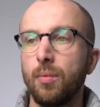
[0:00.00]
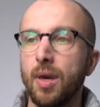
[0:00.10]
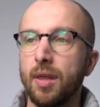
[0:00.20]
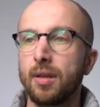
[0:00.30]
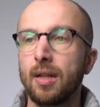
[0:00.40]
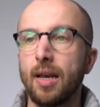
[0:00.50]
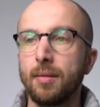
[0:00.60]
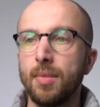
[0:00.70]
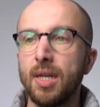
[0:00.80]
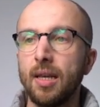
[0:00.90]
with
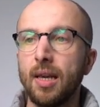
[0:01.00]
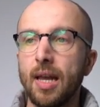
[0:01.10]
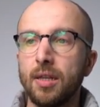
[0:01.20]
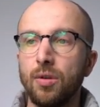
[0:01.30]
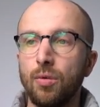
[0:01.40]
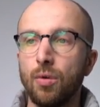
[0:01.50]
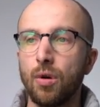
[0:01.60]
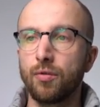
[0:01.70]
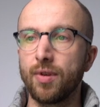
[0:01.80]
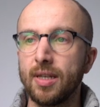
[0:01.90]
client meeting and you
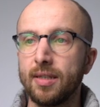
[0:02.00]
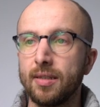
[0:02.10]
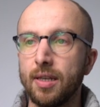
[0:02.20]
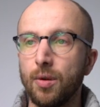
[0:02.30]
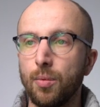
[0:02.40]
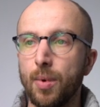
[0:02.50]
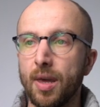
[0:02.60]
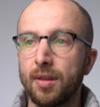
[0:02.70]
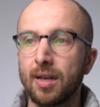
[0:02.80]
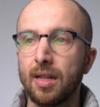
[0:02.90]
already see
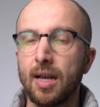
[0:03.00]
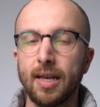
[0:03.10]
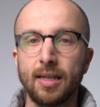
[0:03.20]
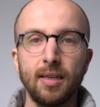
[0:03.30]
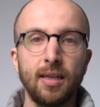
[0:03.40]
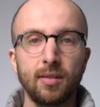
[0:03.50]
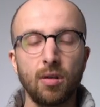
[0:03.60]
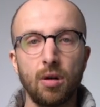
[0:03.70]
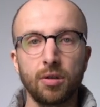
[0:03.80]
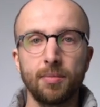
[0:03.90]
with client is
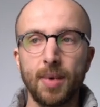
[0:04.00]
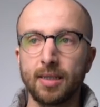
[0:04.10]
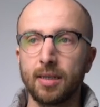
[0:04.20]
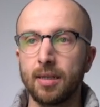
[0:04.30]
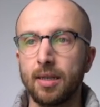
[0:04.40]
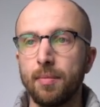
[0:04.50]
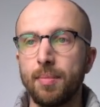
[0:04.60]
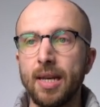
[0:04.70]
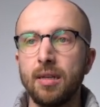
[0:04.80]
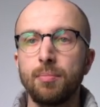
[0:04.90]
automatically
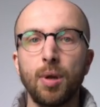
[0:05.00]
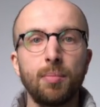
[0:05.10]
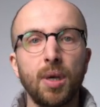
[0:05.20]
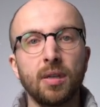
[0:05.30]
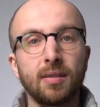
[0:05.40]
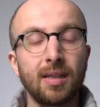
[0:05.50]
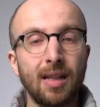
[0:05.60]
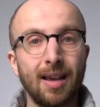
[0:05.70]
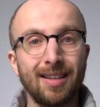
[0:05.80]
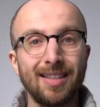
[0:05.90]
appended but because
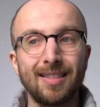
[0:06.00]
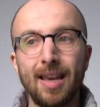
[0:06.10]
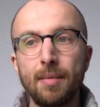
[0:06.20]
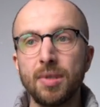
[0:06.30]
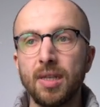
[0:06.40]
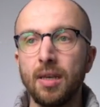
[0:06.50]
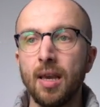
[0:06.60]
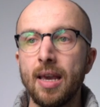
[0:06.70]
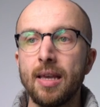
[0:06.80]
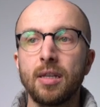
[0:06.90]
client is empty
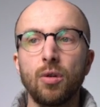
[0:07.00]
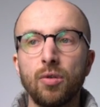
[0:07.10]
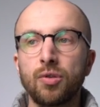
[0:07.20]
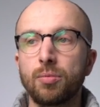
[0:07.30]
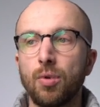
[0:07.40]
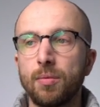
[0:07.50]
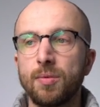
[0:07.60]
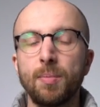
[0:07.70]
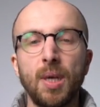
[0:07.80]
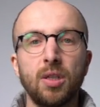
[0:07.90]
that also
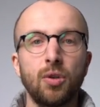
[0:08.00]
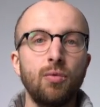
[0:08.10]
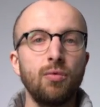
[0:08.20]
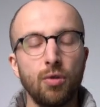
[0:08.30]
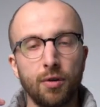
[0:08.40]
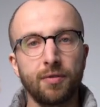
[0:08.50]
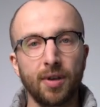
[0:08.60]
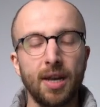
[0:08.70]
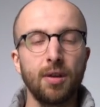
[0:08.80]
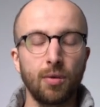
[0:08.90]
prompts me to not
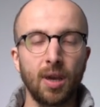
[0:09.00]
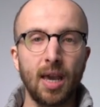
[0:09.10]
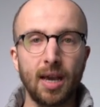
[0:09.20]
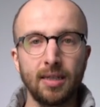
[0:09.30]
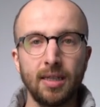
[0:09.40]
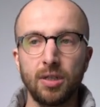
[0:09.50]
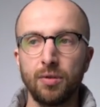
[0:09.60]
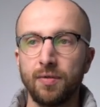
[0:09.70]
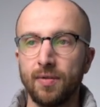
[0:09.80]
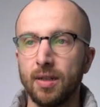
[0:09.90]
forget okay I need
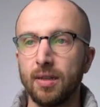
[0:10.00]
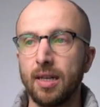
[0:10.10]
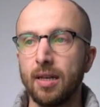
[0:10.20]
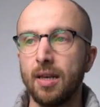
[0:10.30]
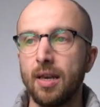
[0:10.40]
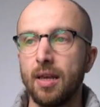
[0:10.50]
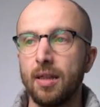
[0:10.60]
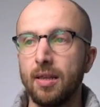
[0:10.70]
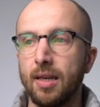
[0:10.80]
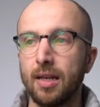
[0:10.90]
to fill in
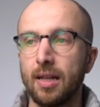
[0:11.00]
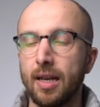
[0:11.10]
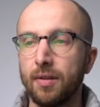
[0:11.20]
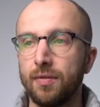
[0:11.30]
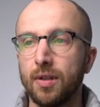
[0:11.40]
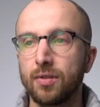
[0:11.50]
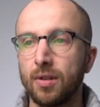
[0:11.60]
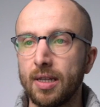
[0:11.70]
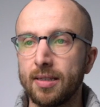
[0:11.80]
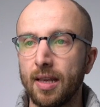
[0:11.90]
the client
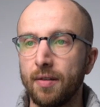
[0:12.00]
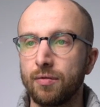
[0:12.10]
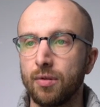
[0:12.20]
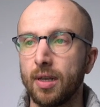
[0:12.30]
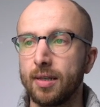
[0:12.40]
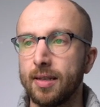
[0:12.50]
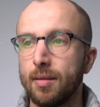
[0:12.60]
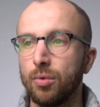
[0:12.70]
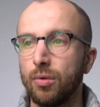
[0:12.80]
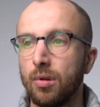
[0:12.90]
fields. Let's say, for
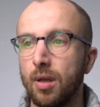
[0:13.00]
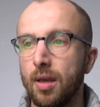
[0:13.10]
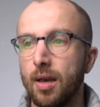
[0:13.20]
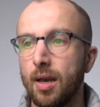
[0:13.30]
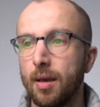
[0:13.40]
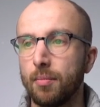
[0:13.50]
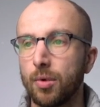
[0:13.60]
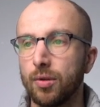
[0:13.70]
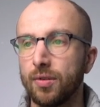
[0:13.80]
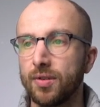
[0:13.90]
example,
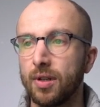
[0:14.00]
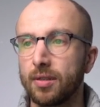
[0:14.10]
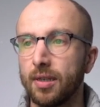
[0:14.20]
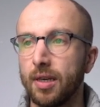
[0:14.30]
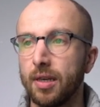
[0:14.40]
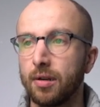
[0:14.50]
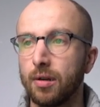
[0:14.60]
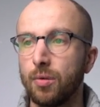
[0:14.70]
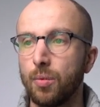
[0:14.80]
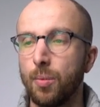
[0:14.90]
I'm consulting
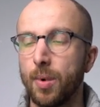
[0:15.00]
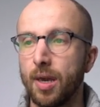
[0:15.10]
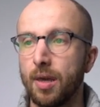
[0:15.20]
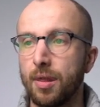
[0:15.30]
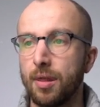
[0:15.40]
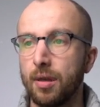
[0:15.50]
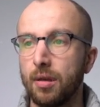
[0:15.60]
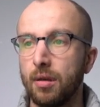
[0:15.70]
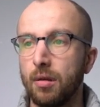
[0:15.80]
here with